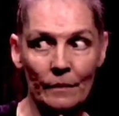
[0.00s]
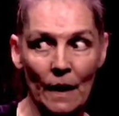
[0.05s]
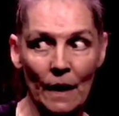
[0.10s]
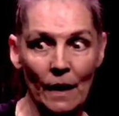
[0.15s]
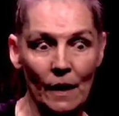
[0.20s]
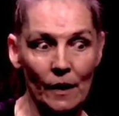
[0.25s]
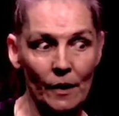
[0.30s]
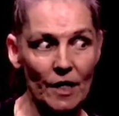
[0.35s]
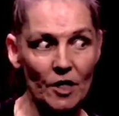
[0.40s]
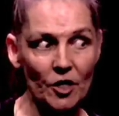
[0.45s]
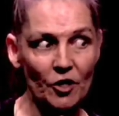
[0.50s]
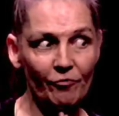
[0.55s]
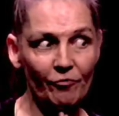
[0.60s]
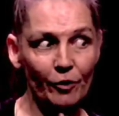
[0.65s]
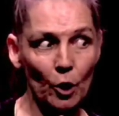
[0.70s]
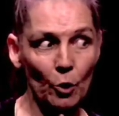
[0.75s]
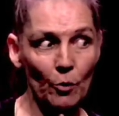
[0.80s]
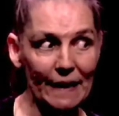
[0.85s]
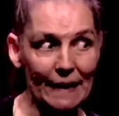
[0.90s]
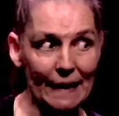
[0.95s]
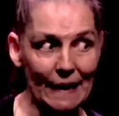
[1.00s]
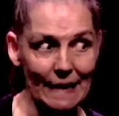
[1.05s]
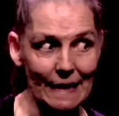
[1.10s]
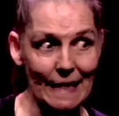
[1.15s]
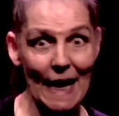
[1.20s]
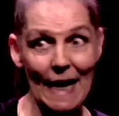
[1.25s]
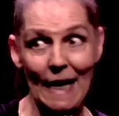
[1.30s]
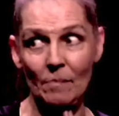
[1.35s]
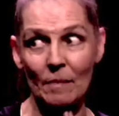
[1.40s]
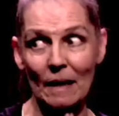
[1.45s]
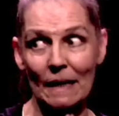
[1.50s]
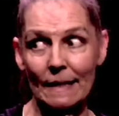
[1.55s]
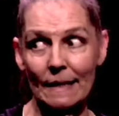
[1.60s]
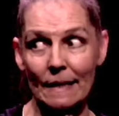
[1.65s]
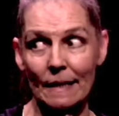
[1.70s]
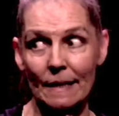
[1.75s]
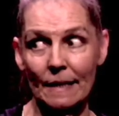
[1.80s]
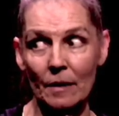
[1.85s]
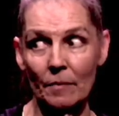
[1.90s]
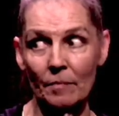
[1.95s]
This fluid containment
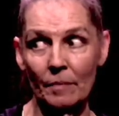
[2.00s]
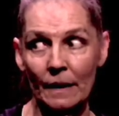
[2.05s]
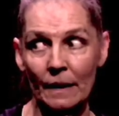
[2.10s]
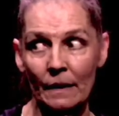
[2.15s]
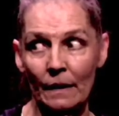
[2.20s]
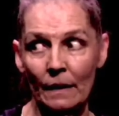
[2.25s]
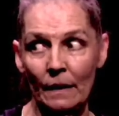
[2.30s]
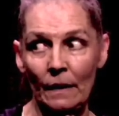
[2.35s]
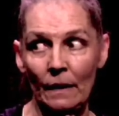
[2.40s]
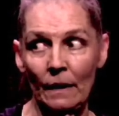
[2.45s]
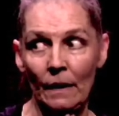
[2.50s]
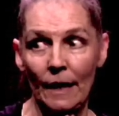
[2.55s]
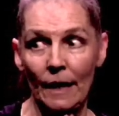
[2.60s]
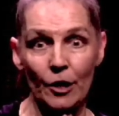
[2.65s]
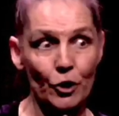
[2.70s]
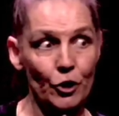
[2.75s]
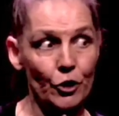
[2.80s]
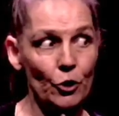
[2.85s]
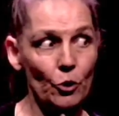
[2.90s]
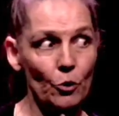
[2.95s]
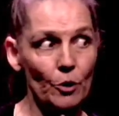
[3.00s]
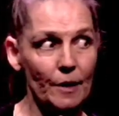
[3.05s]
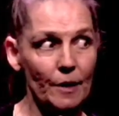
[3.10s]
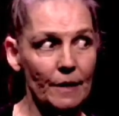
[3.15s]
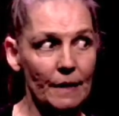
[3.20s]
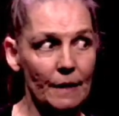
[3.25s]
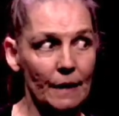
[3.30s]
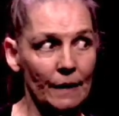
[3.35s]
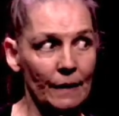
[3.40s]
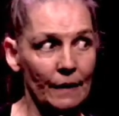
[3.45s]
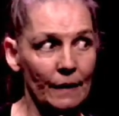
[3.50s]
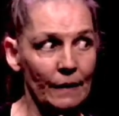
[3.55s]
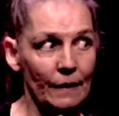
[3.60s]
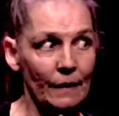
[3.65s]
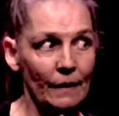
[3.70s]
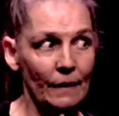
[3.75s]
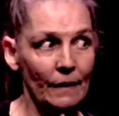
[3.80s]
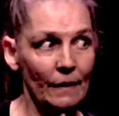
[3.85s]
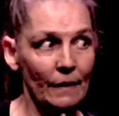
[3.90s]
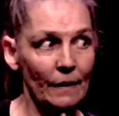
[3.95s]
system ensures
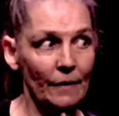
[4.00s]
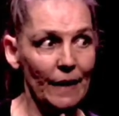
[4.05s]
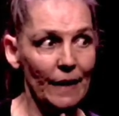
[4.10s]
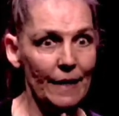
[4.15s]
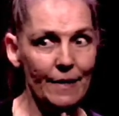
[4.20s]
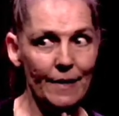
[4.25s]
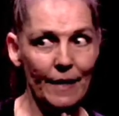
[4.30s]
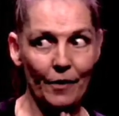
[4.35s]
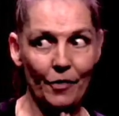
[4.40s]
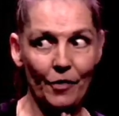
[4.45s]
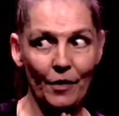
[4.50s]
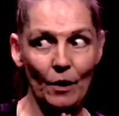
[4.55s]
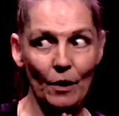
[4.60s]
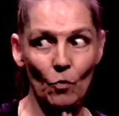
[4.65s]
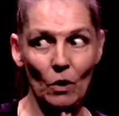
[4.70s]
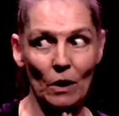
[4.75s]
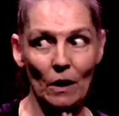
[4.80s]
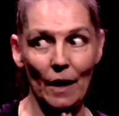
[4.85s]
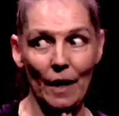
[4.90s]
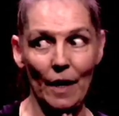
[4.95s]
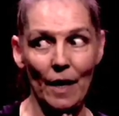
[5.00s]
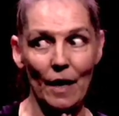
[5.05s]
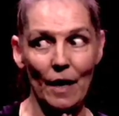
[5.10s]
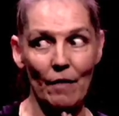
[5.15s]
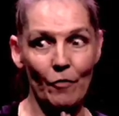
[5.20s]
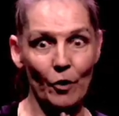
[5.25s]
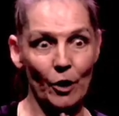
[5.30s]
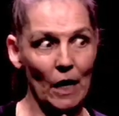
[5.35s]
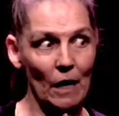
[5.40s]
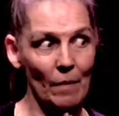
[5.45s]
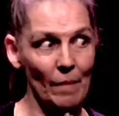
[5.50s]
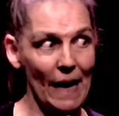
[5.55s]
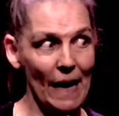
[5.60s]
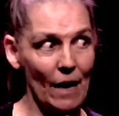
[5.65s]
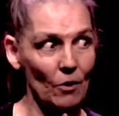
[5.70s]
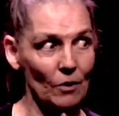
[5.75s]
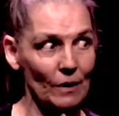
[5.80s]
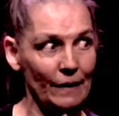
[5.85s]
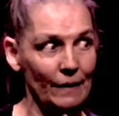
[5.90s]
that nothing will ever come out.